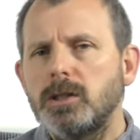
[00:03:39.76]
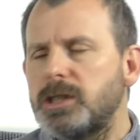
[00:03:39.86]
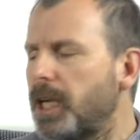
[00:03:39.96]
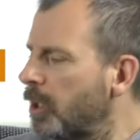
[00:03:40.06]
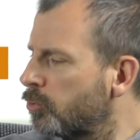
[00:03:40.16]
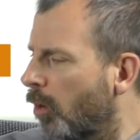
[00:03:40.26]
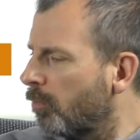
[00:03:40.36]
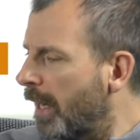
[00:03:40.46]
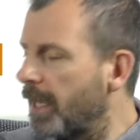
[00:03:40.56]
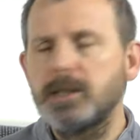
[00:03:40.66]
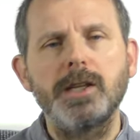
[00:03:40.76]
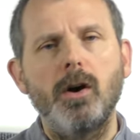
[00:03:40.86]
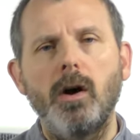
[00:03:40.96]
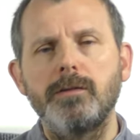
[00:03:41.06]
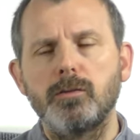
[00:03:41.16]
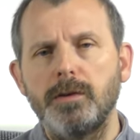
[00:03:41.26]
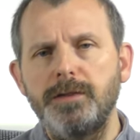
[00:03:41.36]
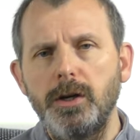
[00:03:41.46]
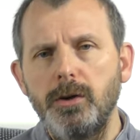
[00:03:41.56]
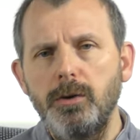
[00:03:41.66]
teardrop rackets that I've
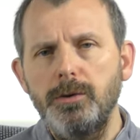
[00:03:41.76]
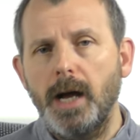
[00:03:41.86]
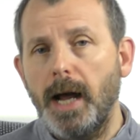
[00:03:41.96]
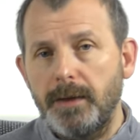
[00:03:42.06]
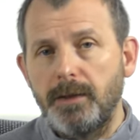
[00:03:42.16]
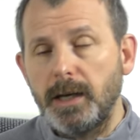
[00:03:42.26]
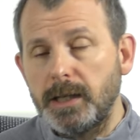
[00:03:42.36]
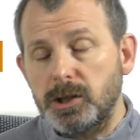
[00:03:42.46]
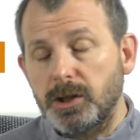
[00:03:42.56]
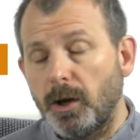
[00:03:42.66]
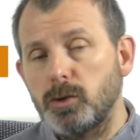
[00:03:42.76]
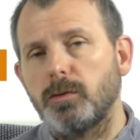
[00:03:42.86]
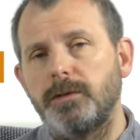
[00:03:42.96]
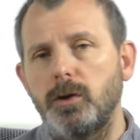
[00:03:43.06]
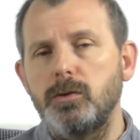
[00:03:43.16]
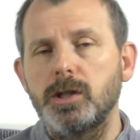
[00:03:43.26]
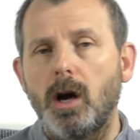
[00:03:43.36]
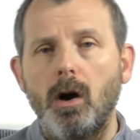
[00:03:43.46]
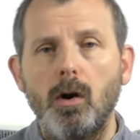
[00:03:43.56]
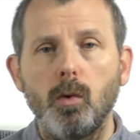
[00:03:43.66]
reviewed, and the links to those reviews
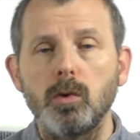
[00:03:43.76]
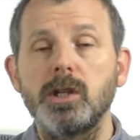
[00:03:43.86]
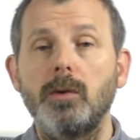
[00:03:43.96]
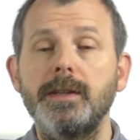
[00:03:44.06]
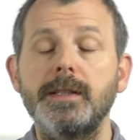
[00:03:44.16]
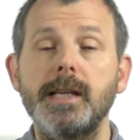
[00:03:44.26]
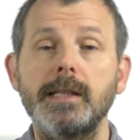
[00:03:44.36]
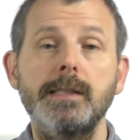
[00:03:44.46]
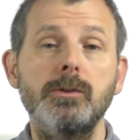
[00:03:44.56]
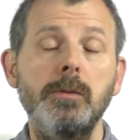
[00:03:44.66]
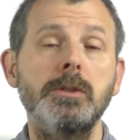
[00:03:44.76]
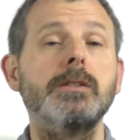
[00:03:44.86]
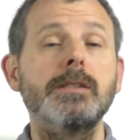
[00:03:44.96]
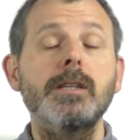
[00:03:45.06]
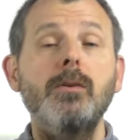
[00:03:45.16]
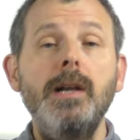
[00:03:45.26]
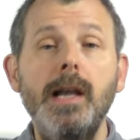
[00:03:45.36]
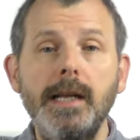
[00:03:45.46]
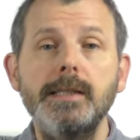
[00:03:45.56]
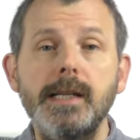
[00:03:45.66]
are also in the text description. So
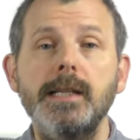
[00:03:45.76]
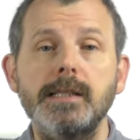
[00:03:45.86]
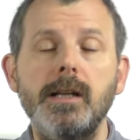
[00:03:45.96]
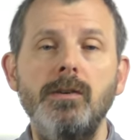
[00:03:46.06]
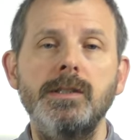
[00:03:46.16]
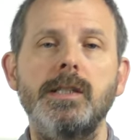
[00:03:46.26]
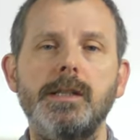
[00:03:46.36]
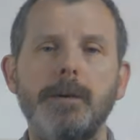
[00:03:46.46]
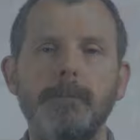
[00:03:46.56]
let's get started.